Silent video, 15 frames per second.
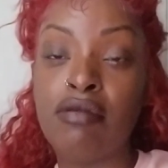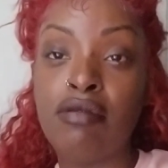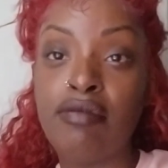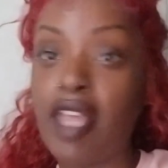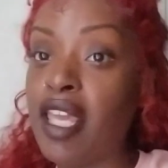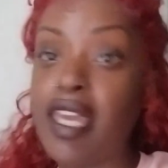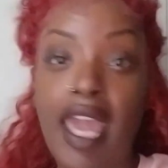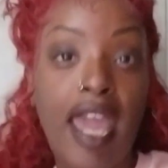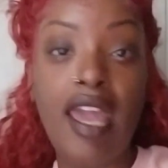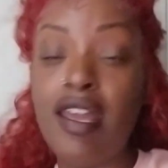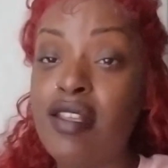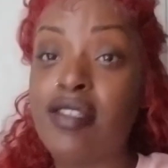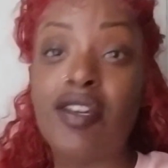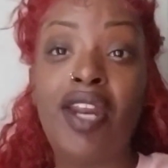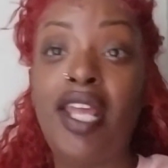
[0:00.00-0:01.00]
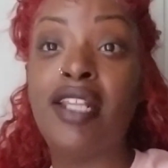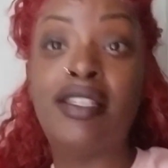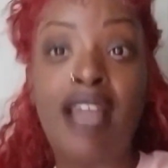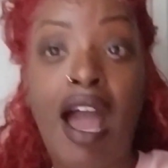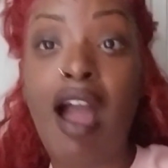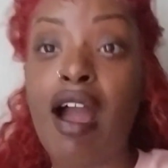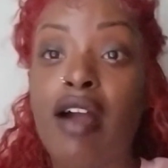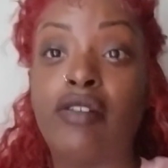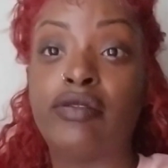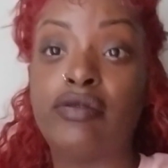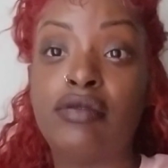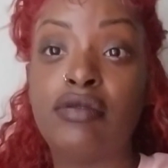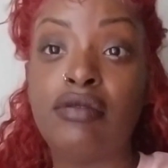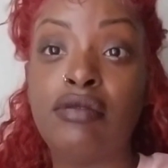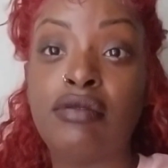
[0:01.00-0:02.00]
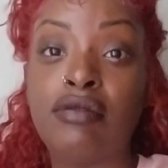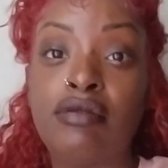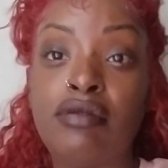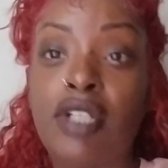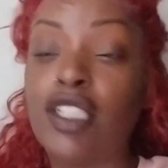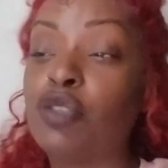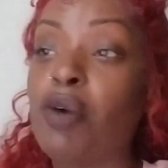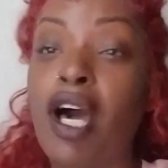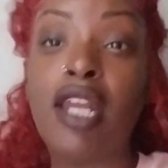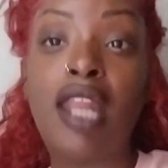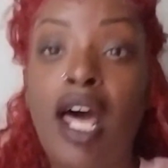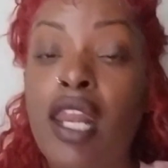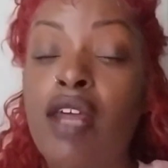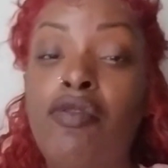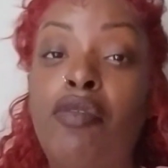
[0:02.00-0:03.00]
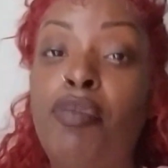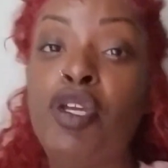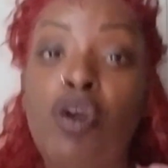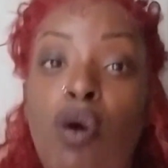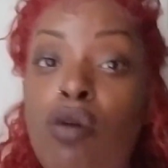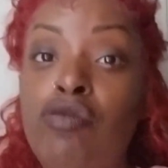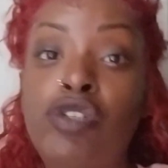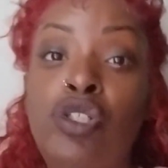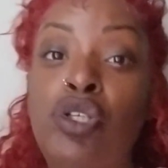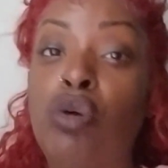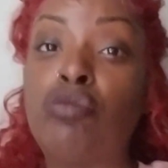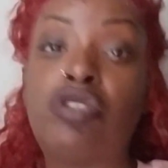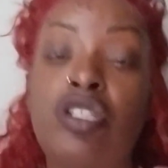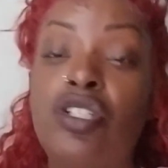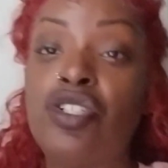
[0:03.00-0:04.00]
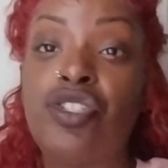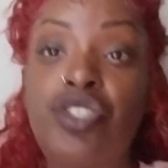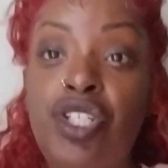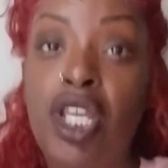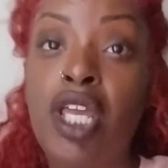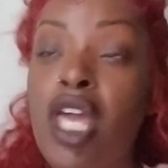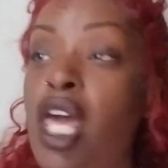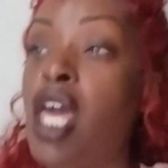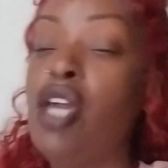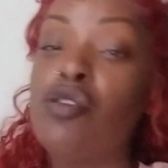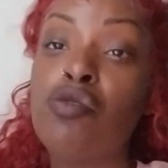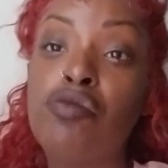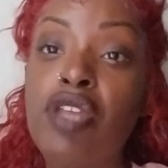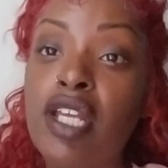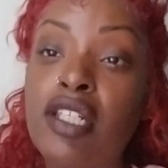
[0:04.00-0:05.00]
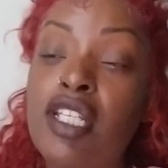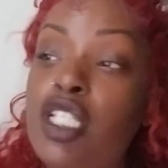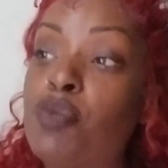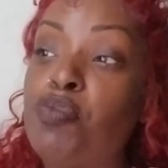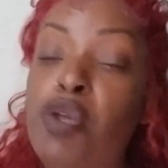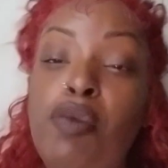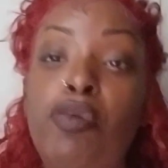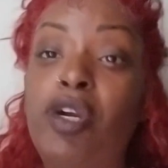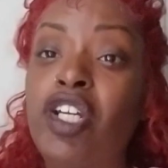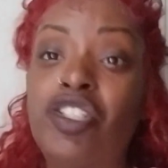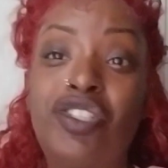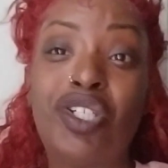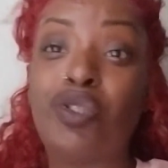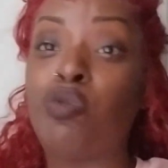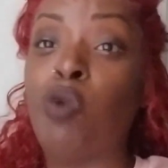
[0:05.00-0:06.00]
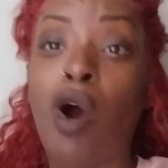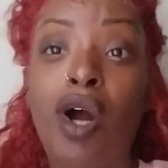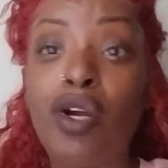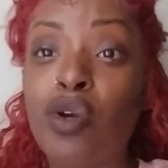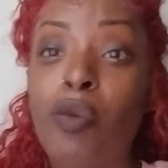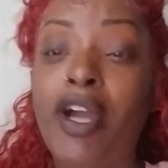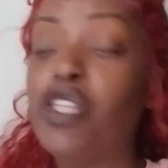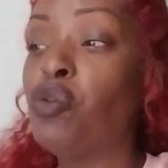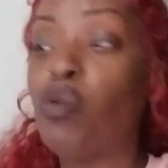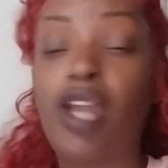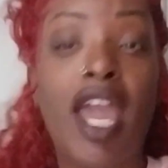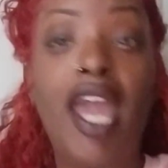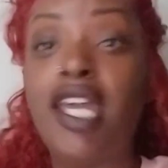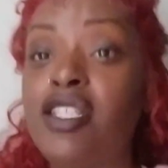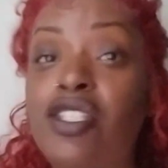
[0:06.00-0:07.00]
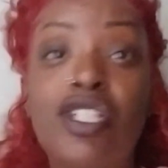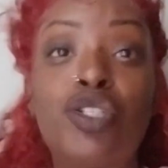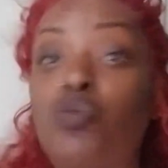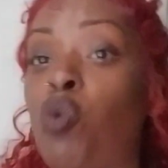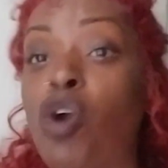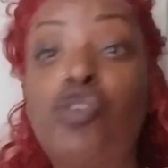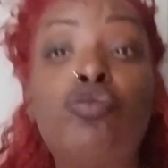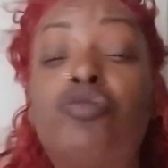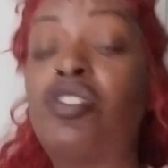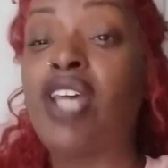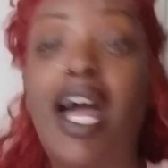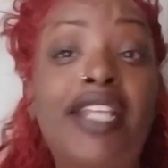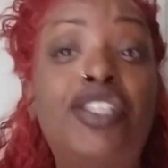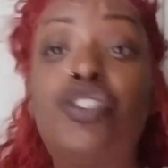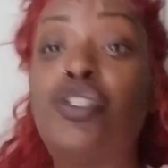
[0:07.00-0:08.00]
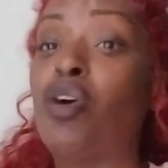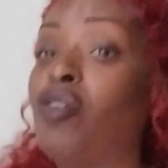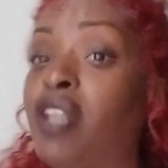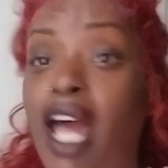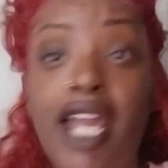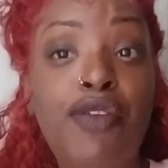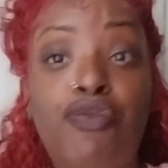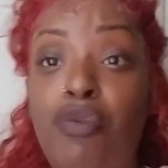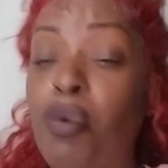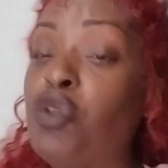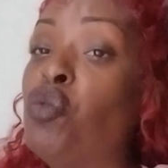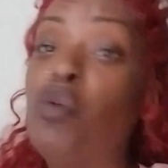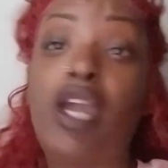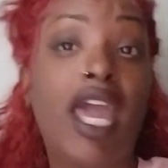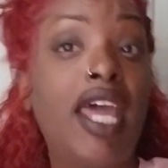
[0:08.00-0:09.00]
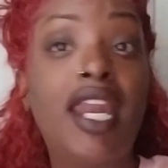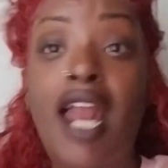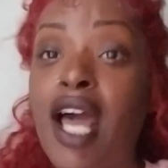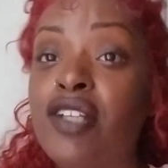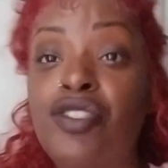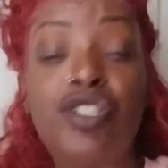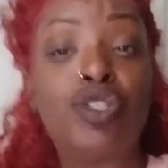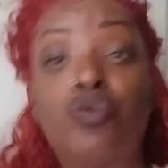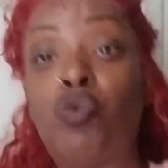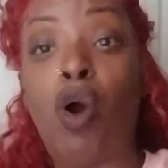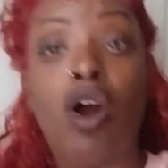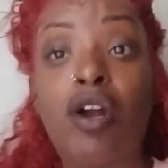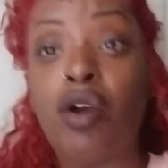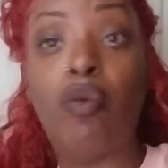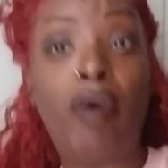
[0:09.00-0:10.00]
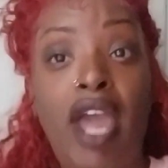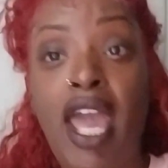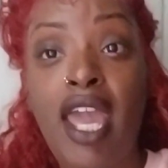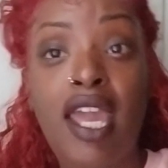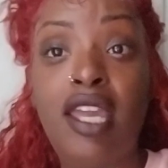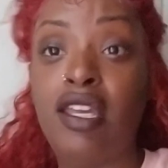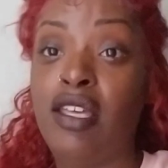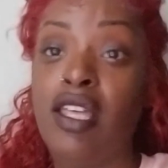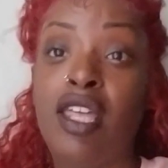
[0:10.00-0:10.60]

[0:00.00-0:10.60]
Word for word: They can't until they die. That's why a lot of them be overdosing and shit. You think these people can just walk away? You can't just. Well, you signed your life for. You cannot just walk away.